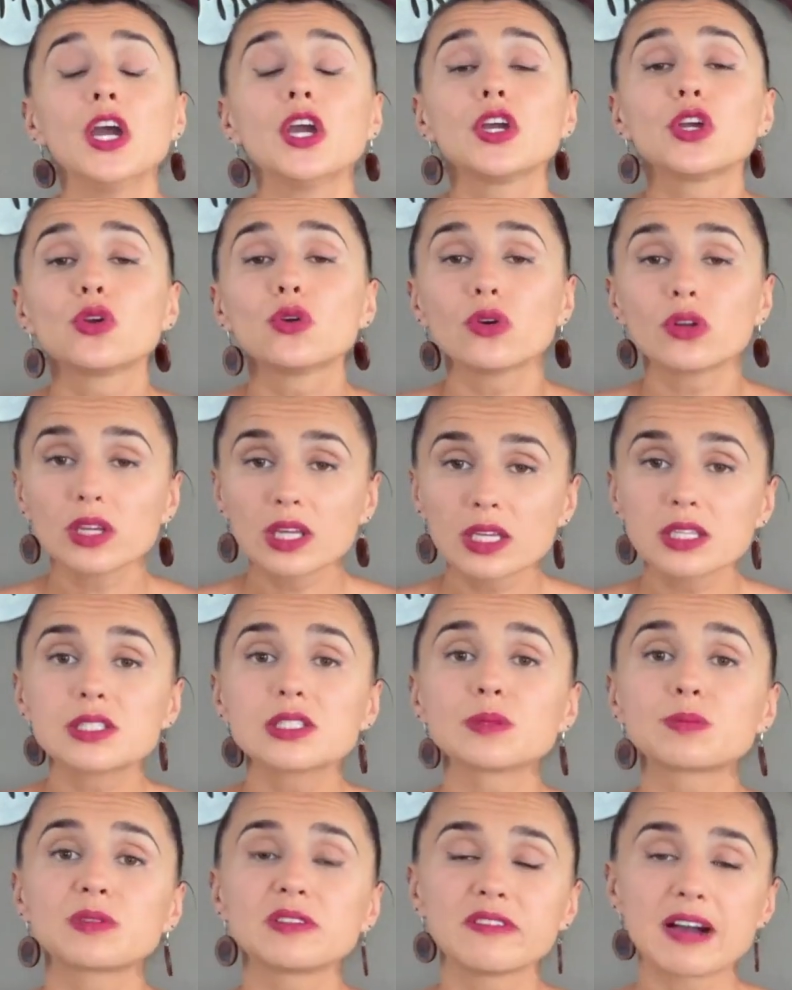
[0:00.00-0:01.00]
You need
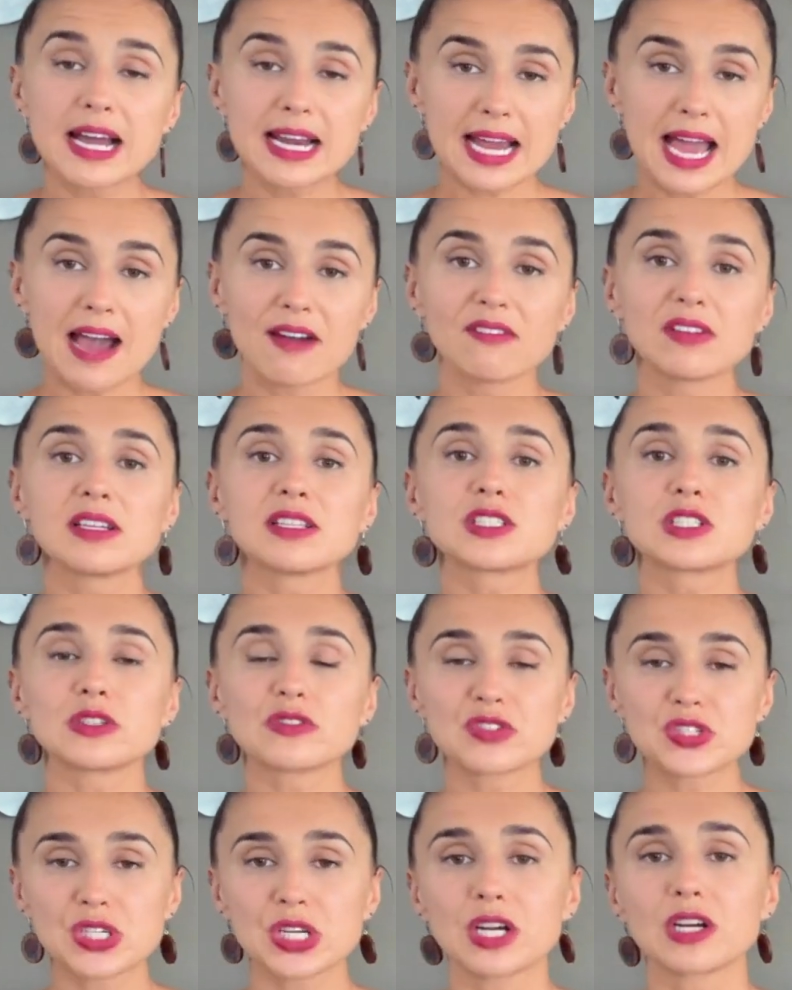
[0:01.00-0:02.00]
to provide evidence
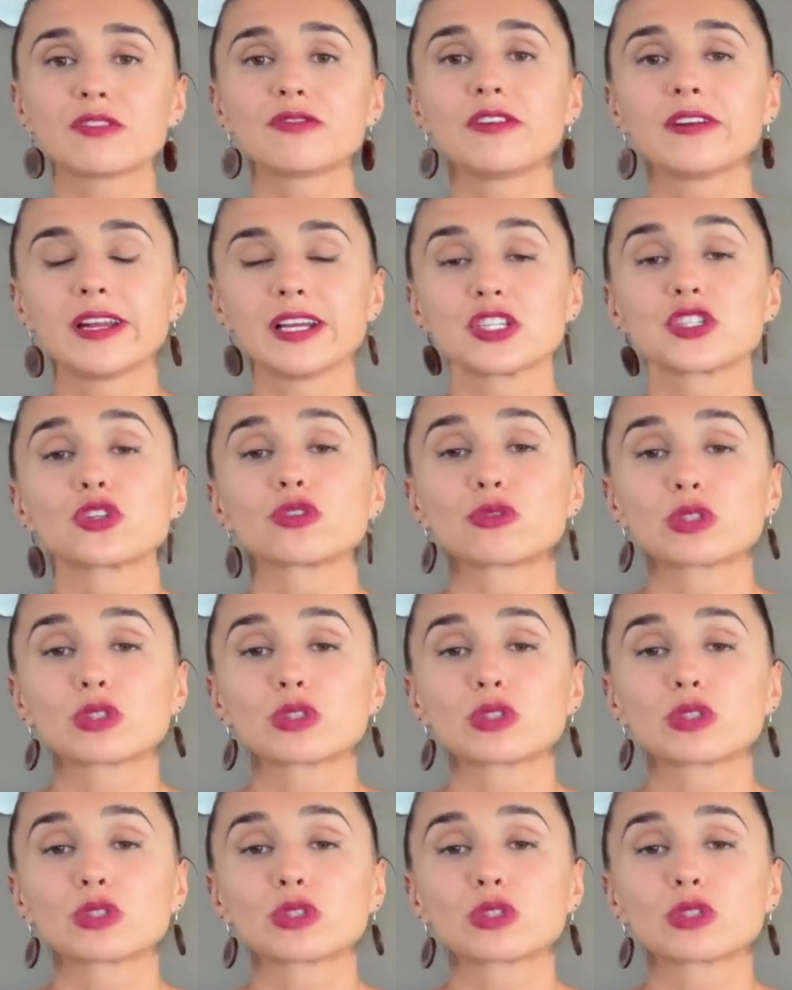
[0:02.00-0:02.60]
of shared financial